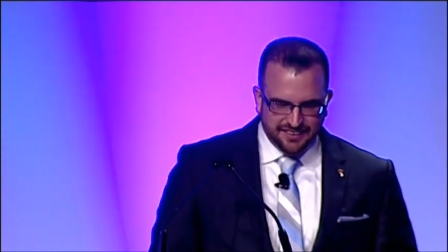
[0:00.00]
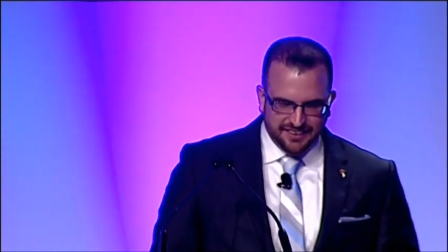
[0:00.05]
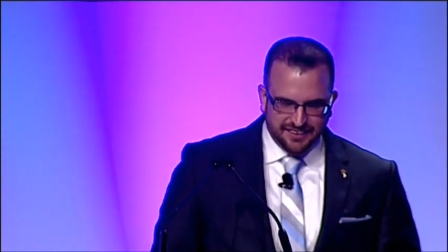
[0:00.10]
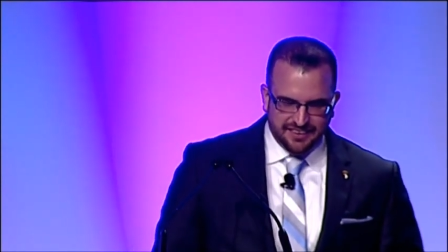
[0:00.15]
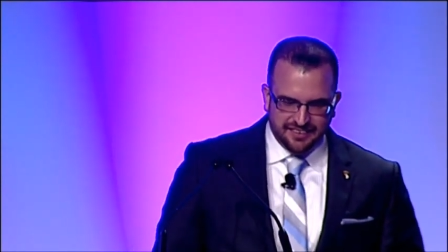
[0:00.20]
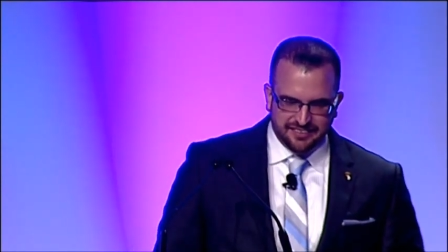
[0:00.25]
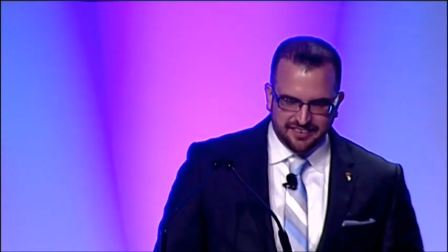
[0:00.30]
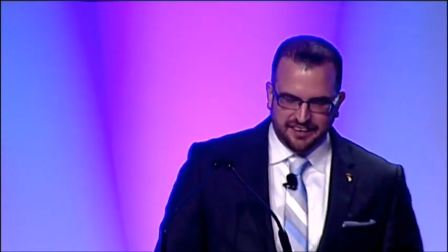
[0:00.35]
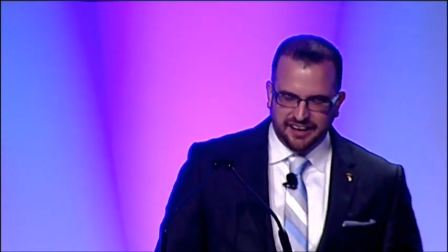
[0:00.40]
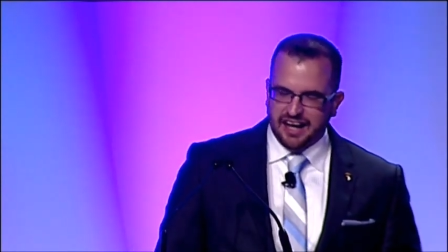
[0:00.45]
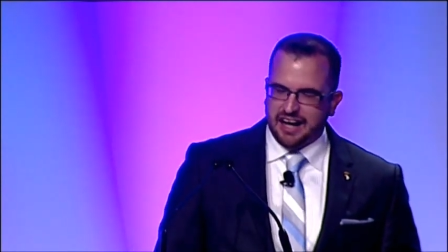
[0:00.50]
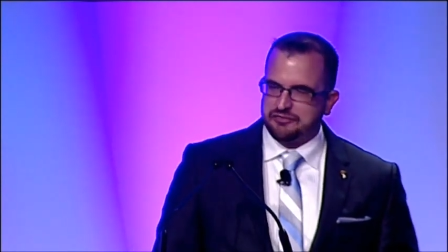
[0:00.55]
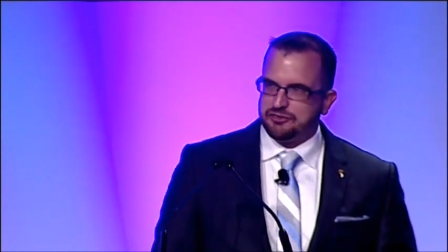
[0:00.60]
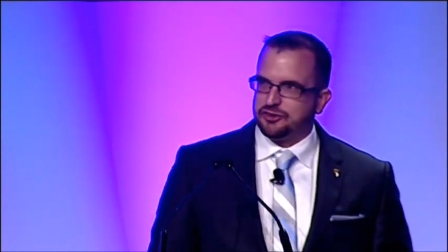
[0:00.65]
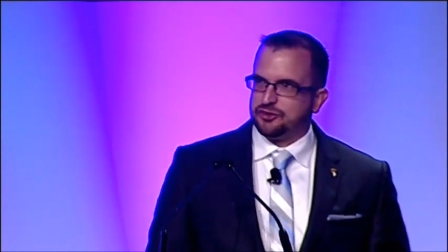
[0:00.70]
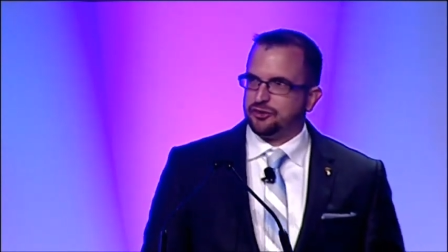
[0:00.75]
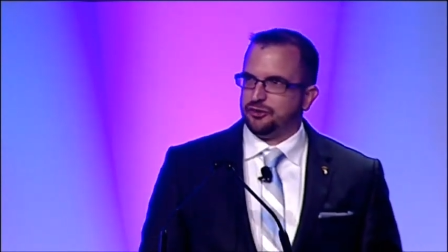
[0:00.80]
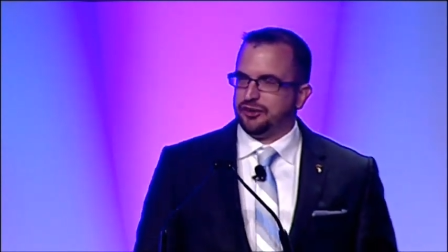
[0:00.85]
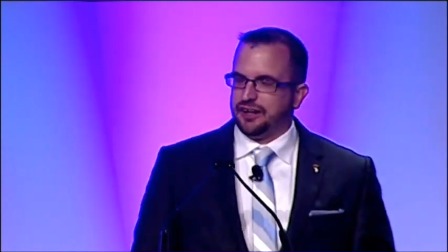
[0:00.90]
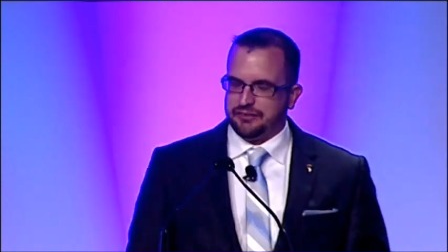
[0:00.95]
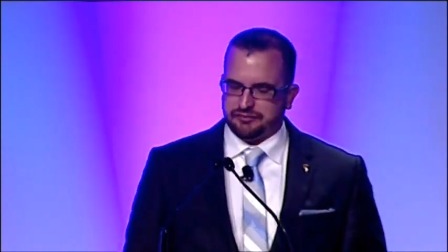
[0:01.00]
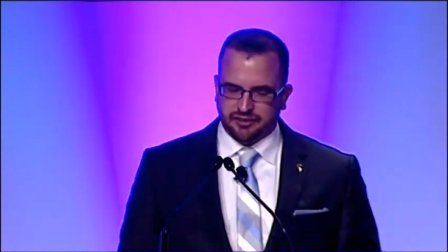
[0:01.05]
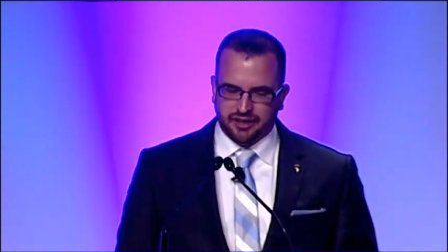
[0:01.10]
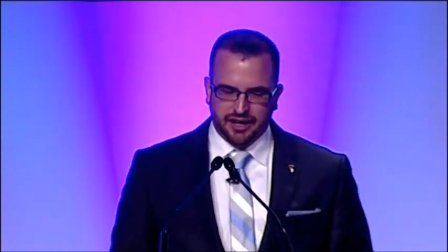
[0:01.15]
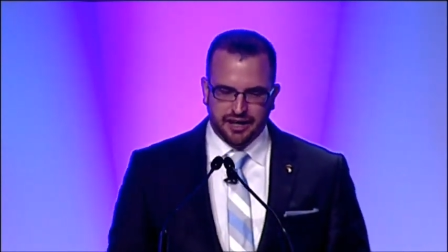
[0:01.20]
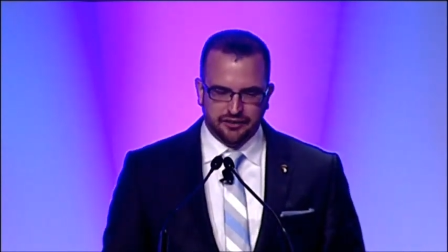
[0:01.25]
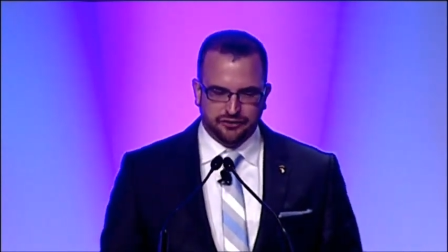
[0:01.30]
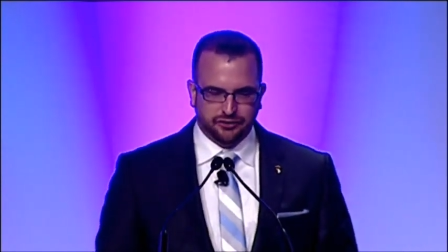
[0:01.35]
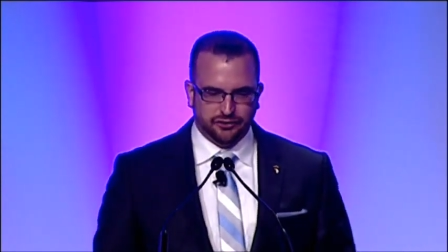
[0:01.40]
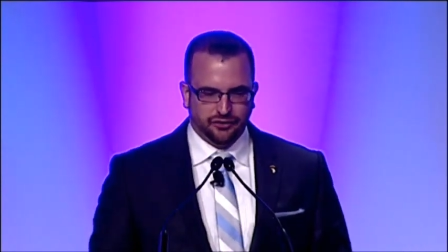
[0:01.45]
Then shortly after
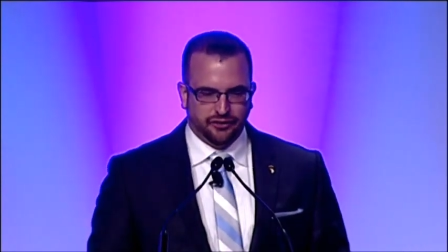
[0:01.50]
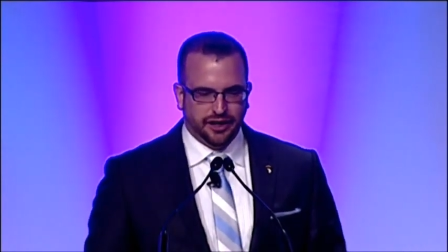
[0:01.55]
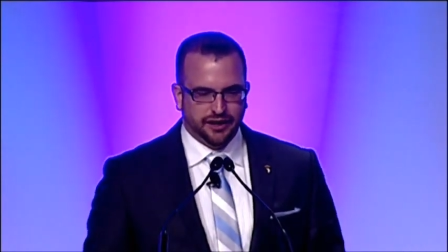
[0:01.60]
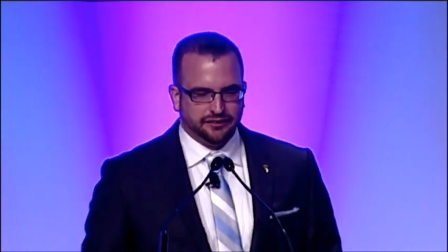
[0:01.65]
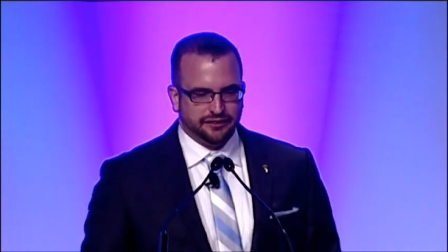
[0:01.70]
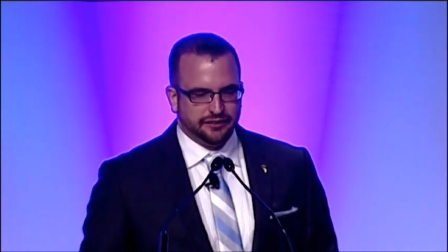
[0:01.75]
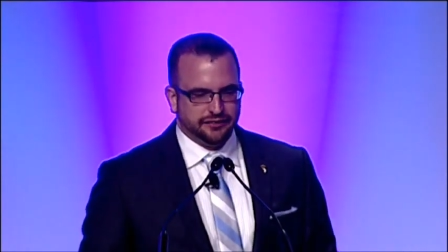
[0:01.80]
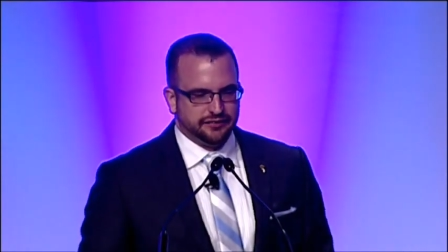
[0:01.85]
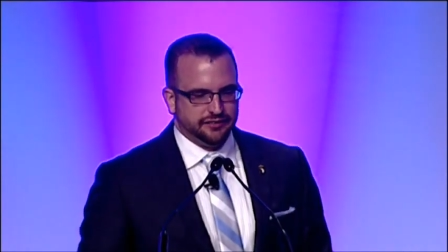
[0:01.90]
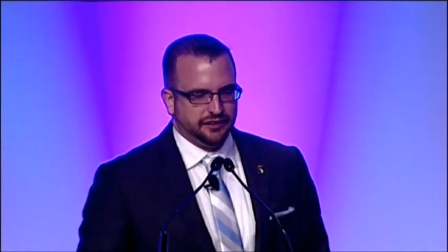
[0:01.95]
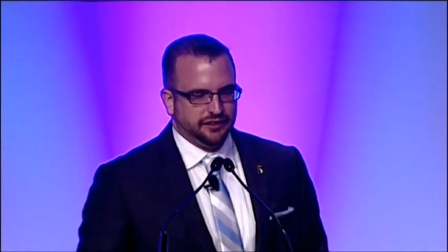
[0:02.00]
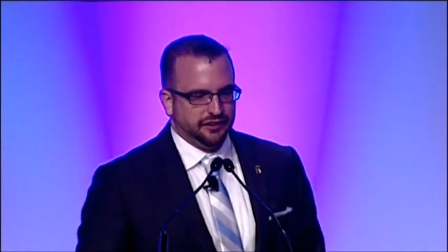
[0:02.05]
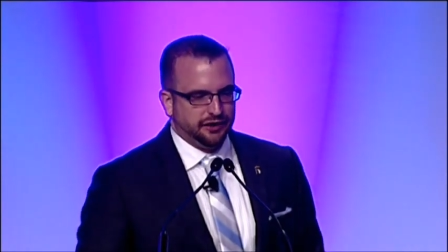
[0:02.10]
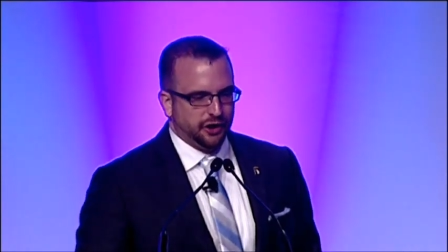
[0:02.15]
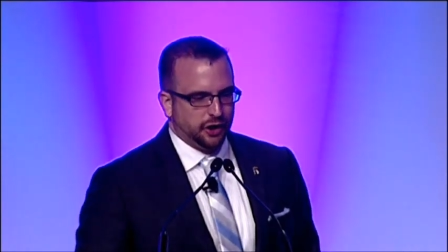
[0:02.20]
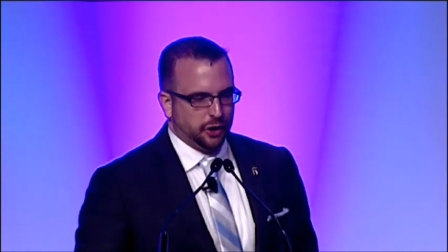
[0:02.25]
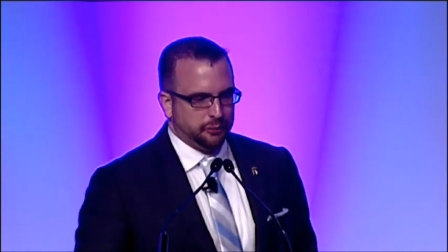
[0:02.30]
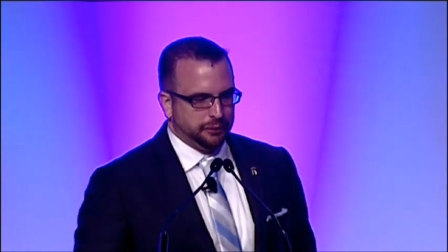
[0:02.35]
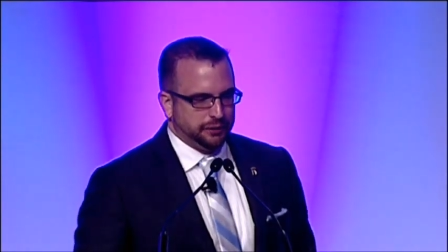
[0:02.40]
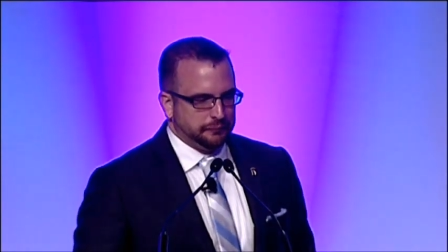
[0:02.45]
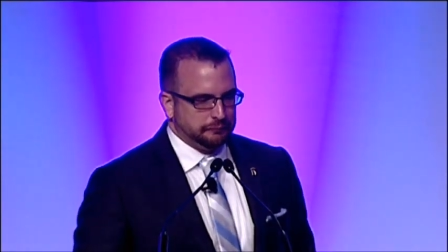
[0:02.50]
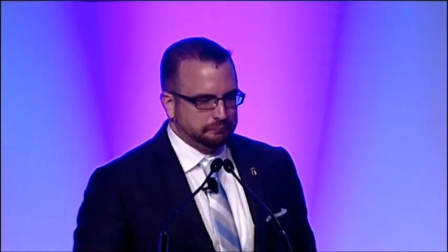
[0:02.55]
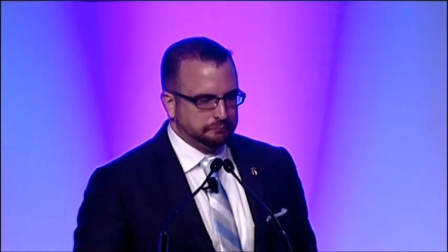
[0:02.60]
high school, I enlisted in the Army